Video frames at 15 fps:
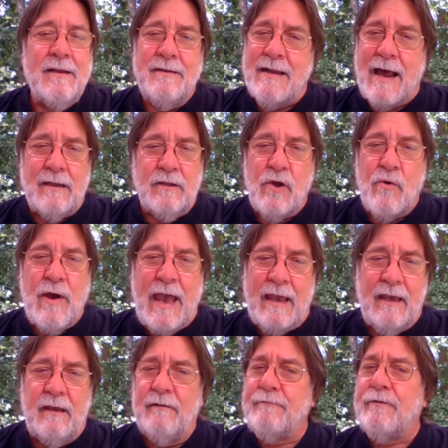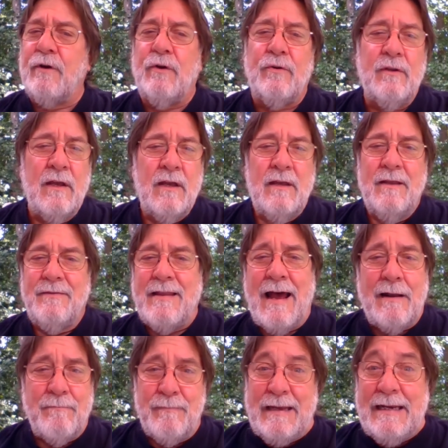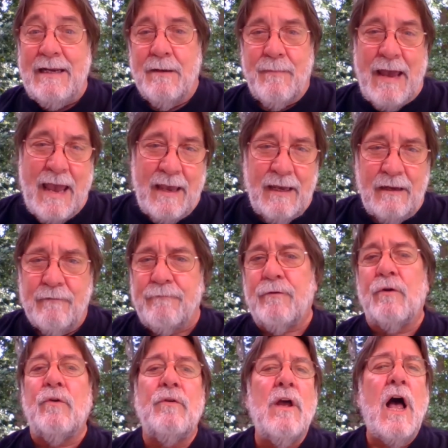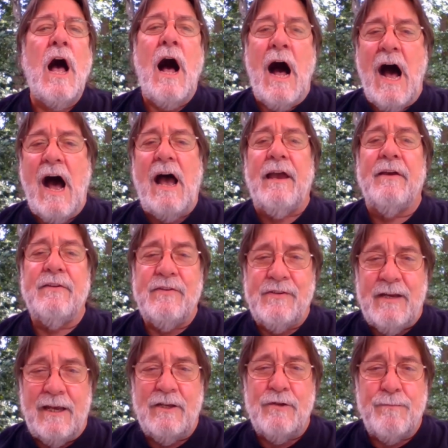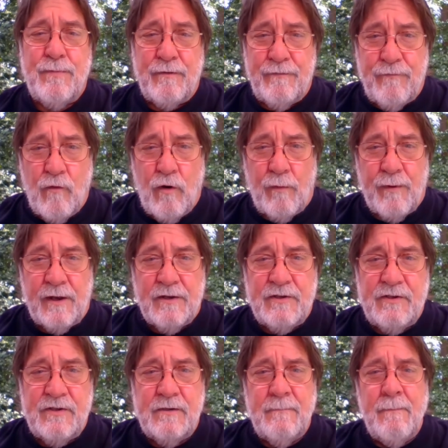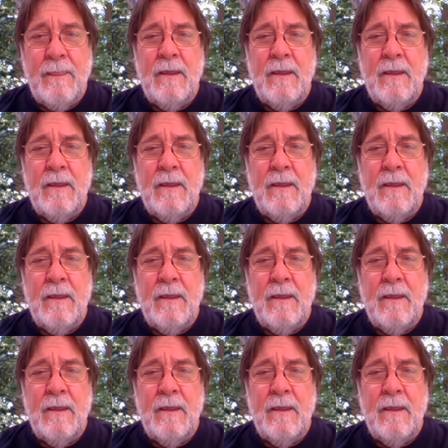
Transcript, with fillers: not low hanging fruit, not medium hanging fruit, high stakes performance.